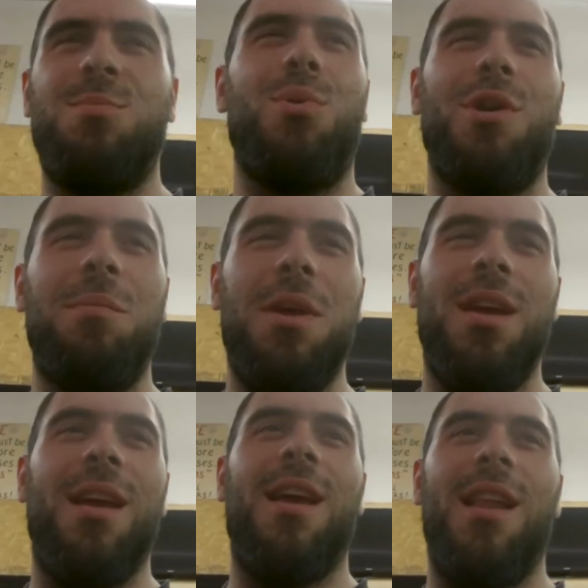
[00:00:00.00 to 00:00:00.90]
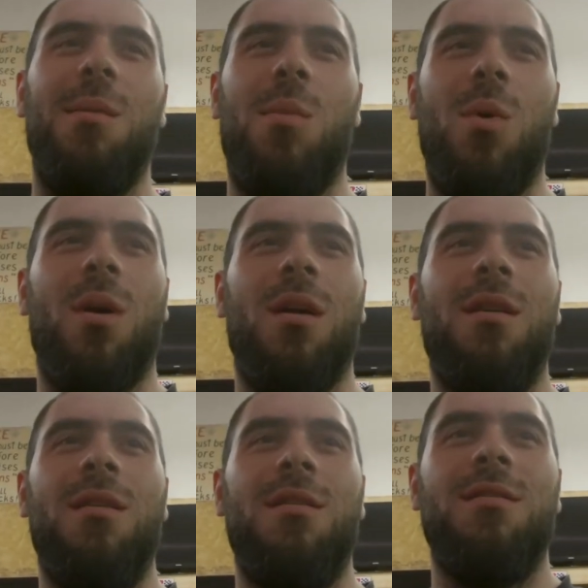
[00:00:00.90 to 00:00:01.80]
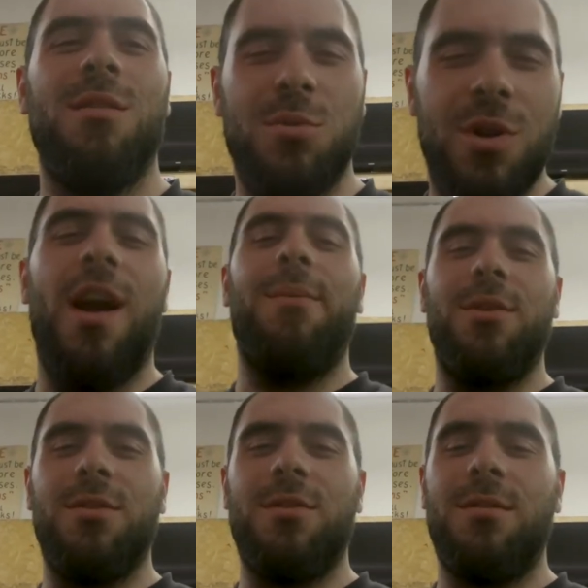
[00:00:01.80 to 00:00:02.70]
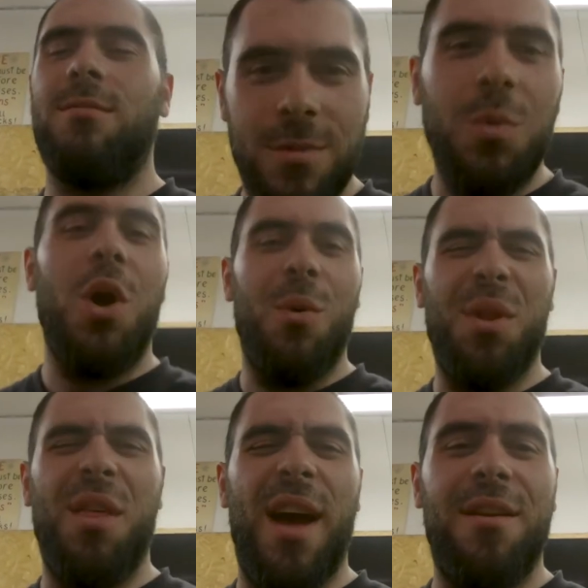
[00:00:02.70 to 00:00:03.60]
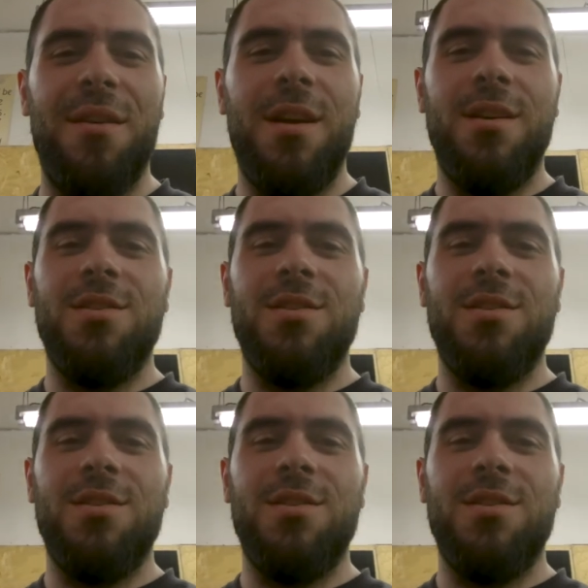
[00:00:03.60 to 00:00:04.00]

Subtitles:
Supporting me and getting more subscribers. We'll go with that.